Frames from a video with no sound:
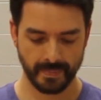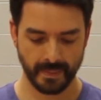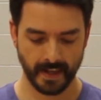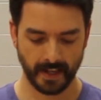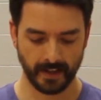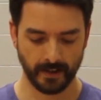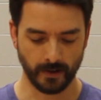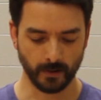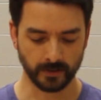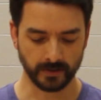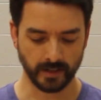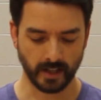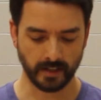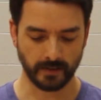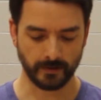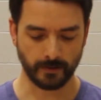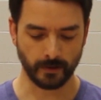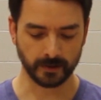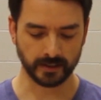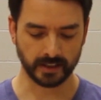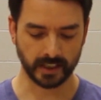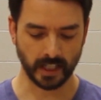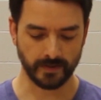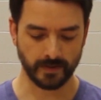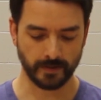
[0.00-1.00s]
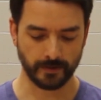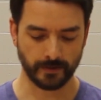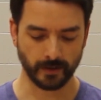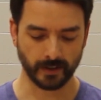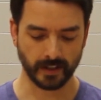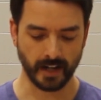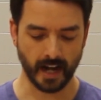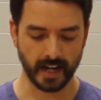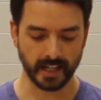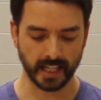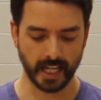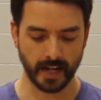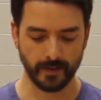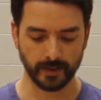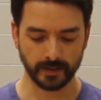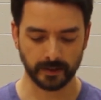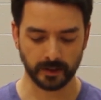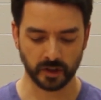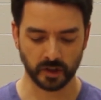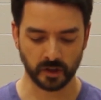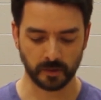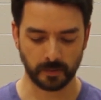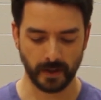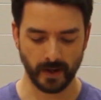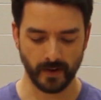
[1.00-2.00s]
He goes on to verse 7, for God gave us a
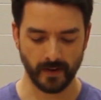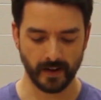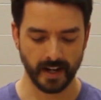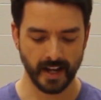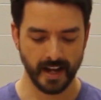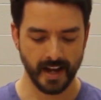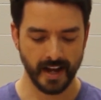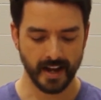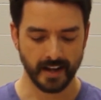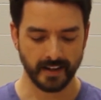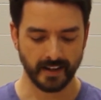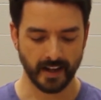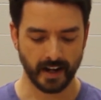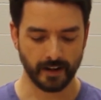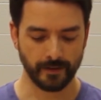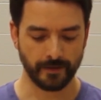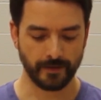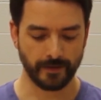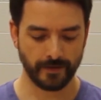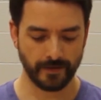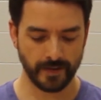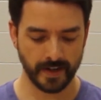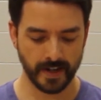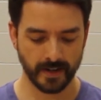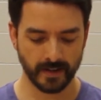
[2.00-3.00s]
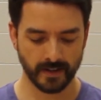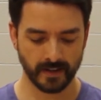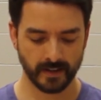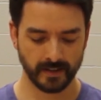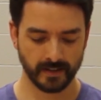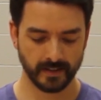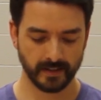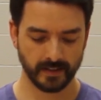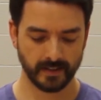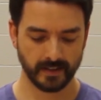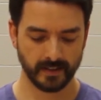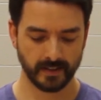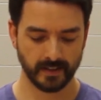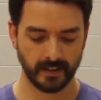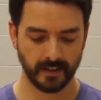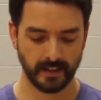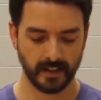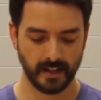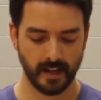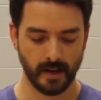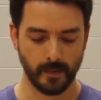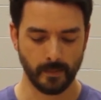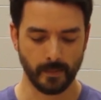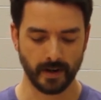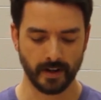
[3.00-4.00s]
spirit not of fear,
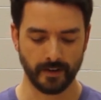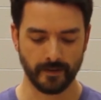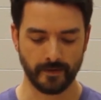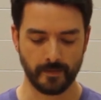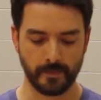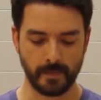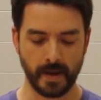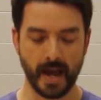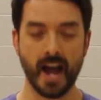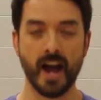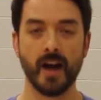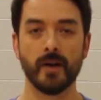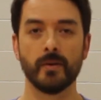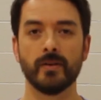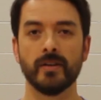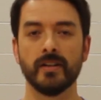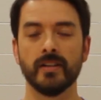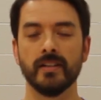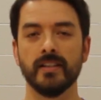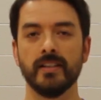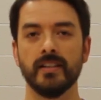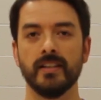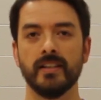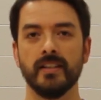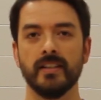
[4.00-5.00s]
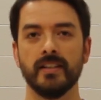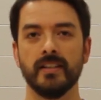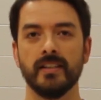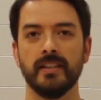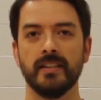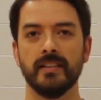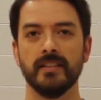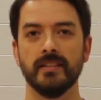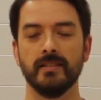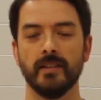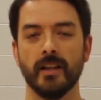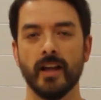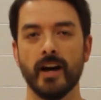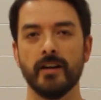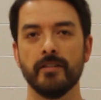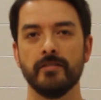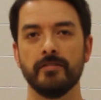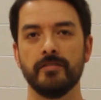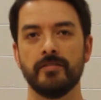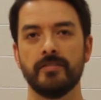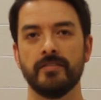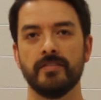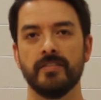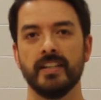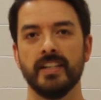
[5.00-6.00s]
but of power,
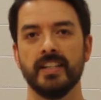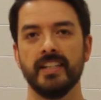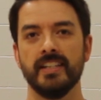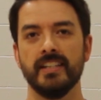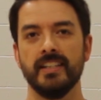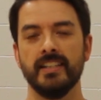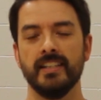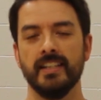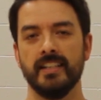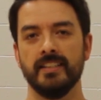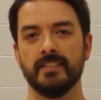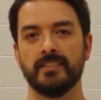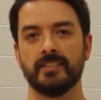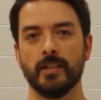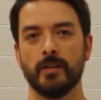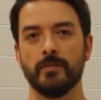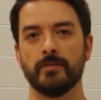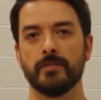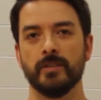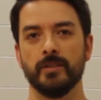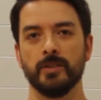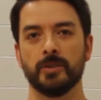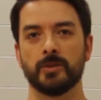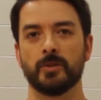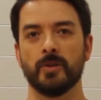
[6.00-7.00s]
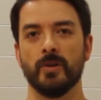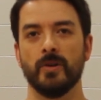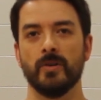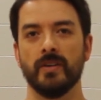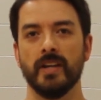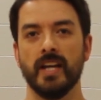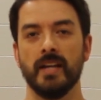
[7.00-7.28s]
love, and self-control.